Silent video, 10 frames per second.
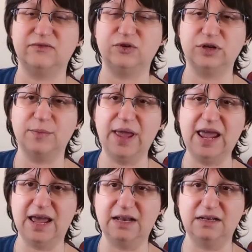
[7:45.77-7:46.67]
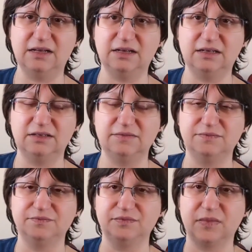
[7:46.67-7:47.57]
for demand
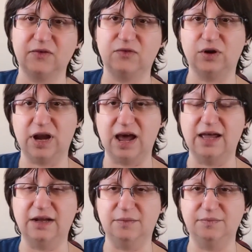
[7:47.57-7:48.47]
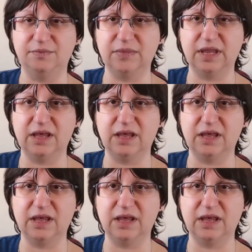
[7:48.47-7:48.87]
for an item,